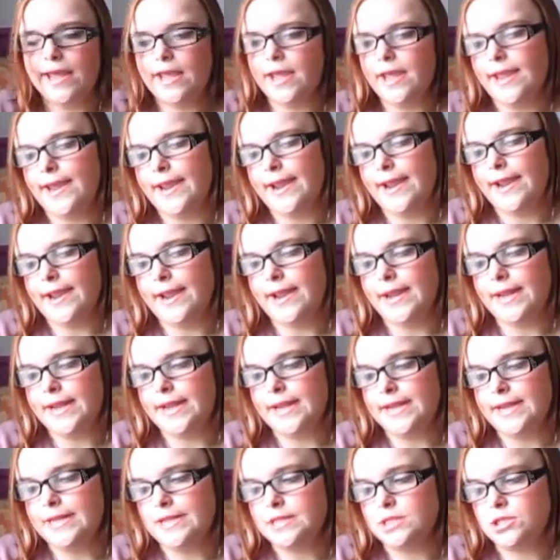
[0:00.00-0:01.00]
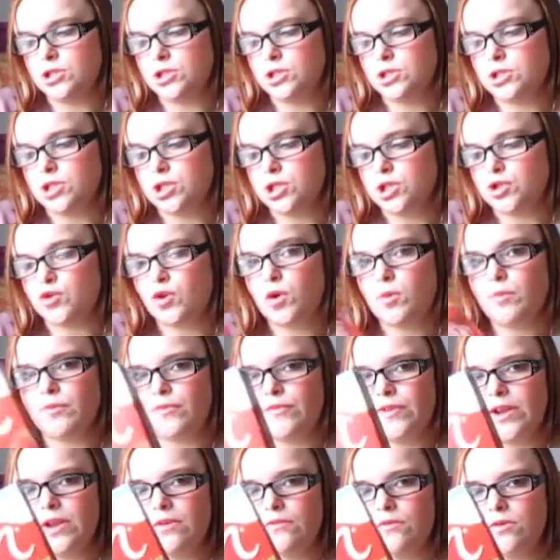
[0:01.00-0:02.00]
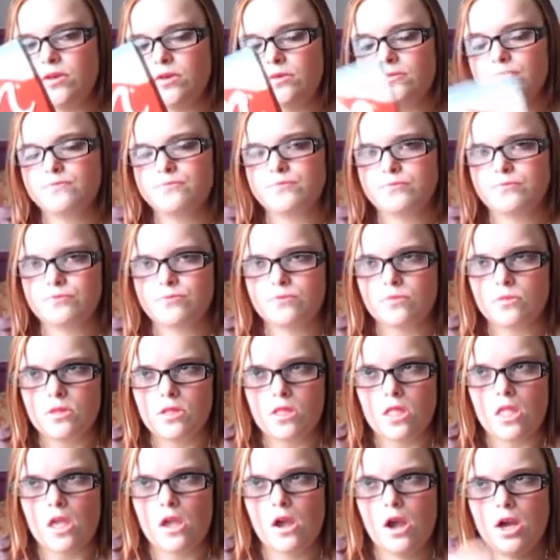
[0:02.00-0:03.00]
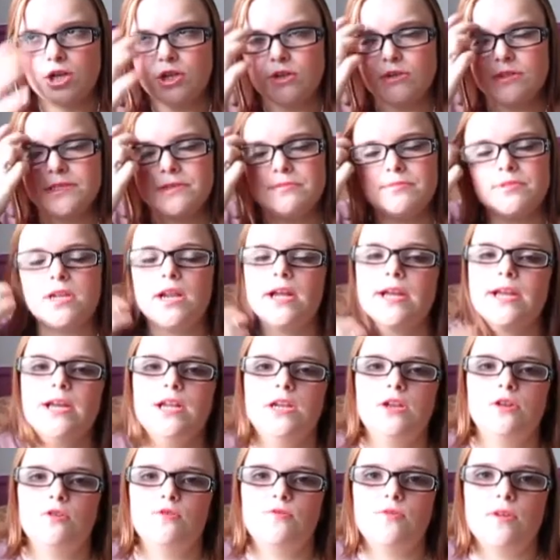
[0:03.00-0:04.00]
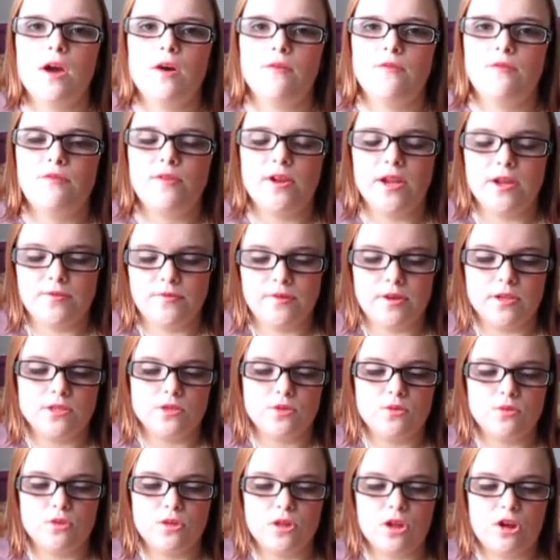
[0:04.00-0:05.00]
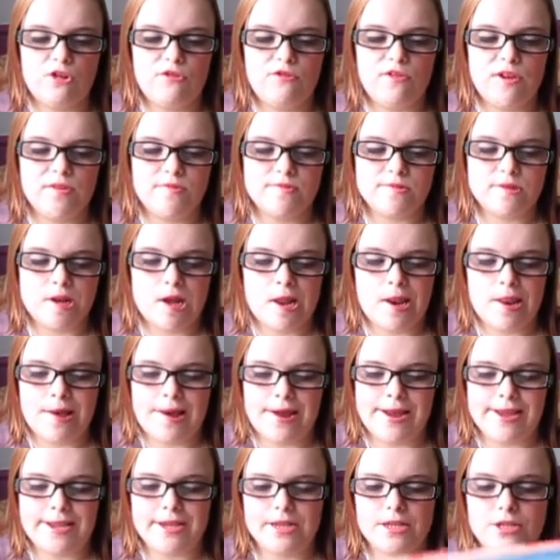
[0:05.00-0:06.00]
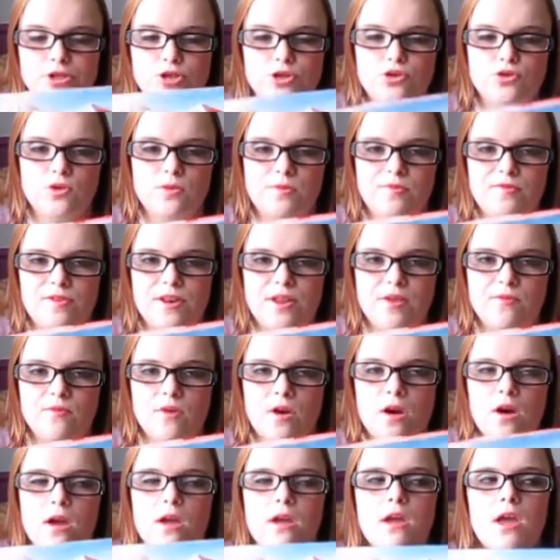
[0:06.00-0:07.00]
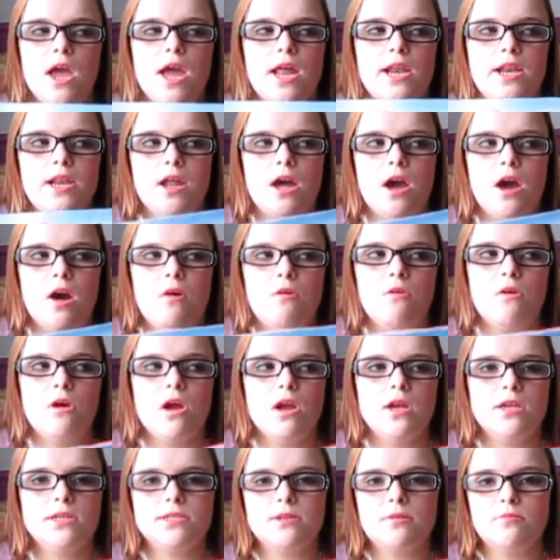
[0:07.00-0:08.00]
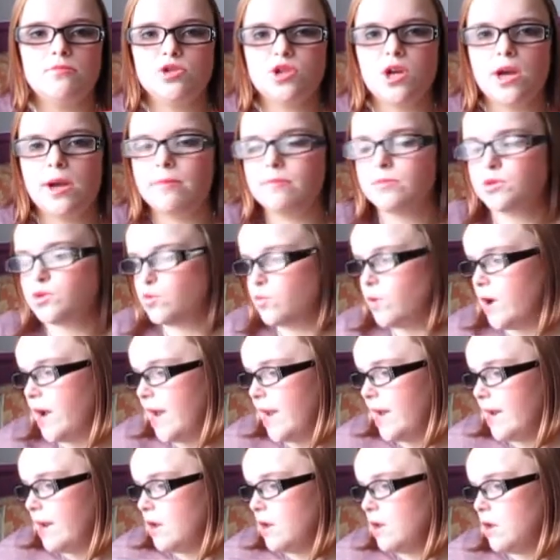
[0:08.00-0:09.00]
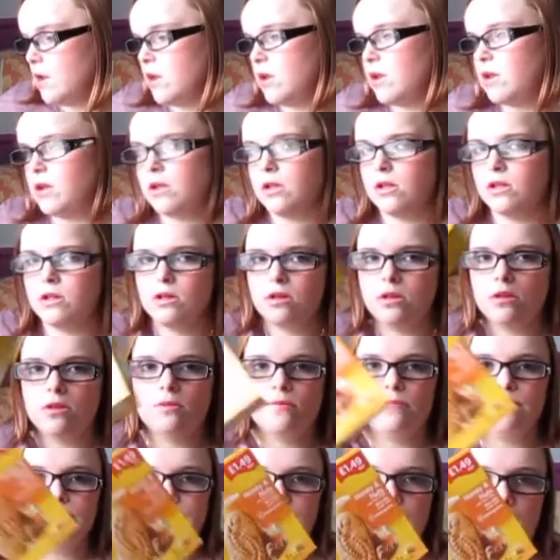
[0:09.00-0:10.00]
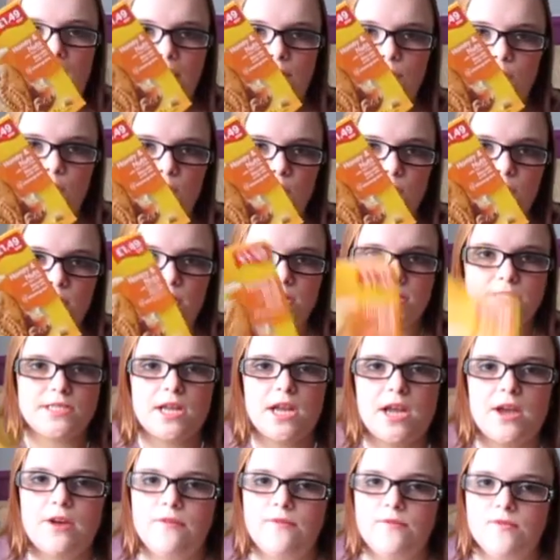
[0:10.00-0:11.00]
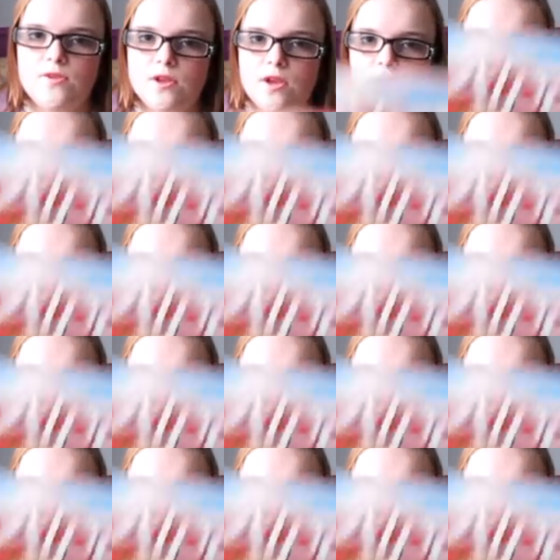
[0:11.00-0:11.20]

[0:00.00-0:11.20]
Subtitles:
in the strawberry flavour. I don't seem to like any of the other flavours. The only flavour that I like is the strawberry flavour. Now, sometimes when I've not got these left,